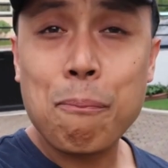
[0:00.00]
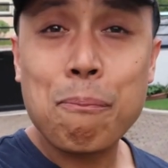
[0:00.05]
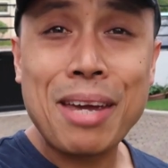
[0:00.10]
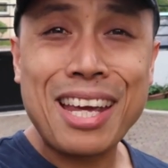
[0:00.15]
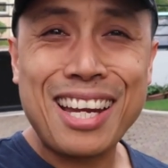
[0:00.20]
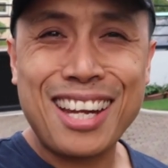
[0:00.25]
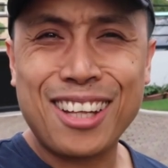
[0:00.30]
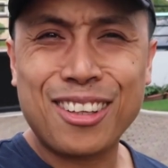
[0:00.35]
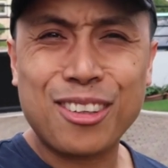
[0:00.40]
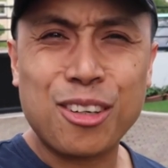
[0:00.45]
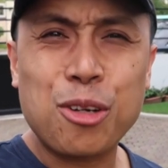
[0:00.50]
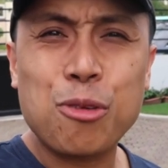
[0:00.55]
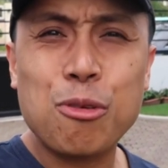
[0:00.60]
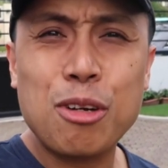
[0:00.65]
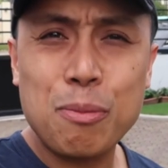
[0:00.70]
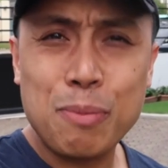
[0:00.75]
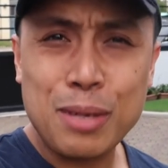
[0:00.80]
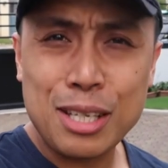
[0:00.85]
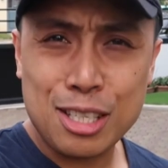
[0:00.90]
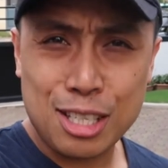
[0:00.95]
pay later on
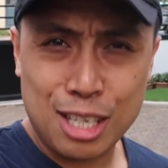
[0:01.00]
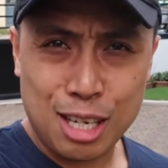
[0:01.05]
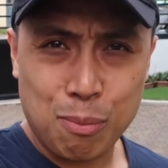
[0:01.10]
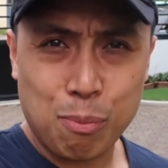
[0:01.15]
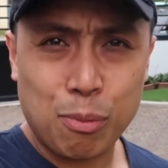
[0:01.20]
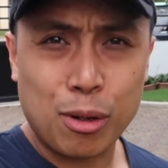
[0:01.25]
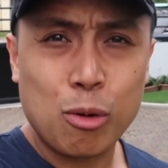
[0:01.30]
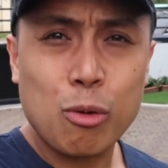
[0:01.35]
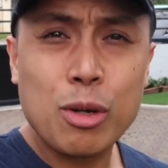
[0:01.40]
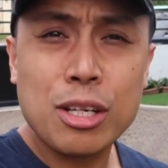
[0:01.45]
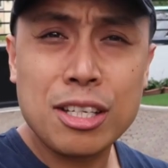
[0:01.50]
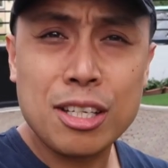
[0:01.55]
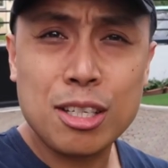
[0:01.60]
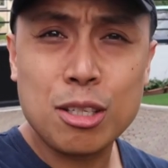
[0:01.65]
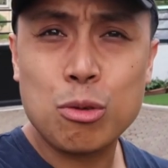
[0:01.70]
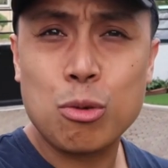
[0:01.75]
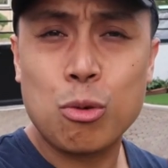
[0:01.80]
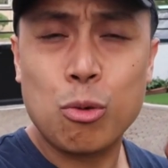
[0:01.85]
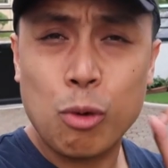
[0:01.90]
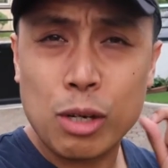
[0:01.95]
will be cheaper, which
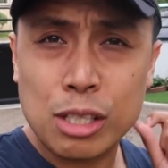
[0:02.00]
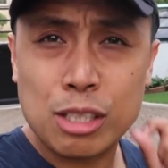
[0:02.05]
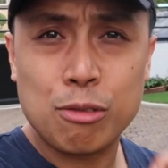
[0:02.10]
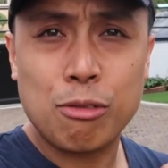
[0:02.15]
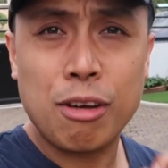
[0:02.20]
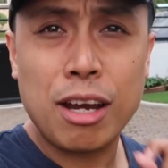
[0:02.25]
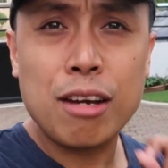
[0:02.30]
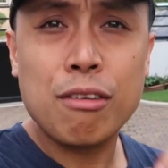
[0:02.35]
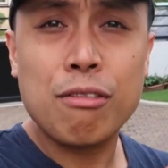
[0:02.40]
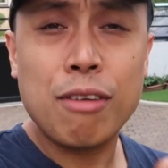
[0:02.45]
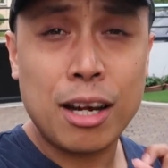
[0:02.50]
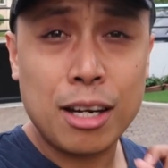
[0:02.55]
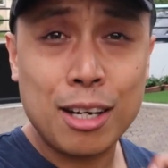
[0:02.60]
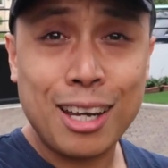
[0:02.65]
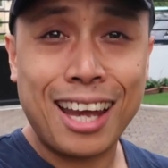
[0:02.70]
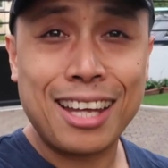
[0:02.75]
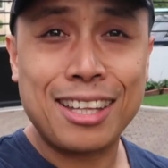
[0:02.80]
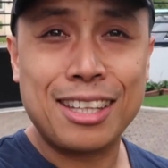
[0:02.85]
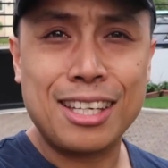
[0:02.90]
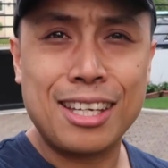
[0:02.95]
is what's very,
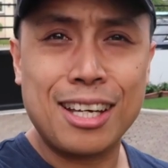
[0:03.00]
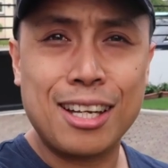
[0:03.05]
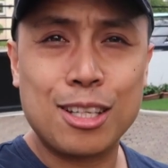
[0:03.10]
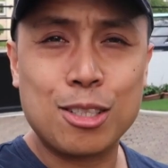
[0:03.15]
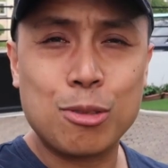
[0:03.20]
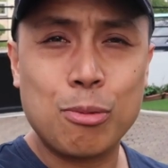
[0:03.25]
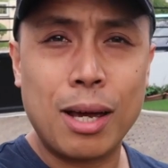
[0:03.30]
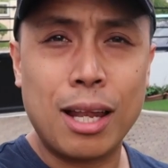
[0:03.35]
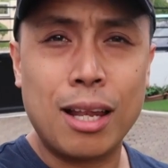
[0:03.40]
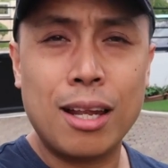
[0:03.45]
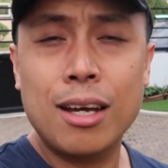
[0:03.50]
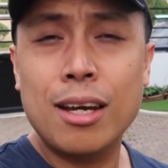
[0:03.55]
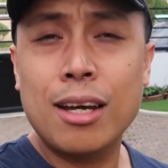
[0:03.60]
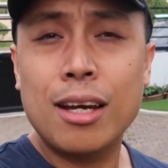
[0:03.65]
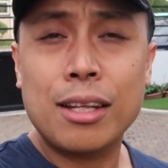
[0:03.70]
very ideal as well.